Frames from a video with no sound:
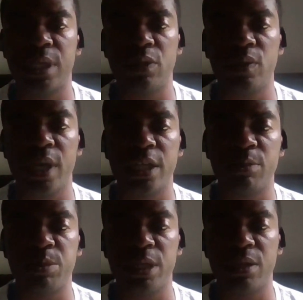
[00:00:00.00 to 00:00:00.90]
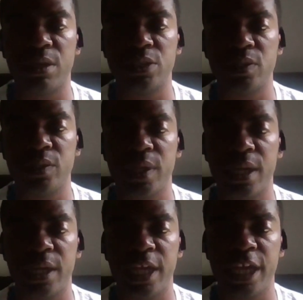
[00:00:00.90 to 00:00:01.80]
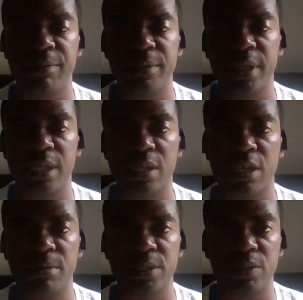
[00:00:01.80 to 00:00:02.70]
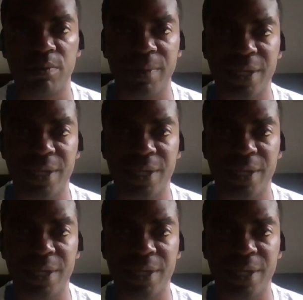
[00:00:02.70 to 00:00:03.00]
Now you got the playoffs and you got everything that comes around.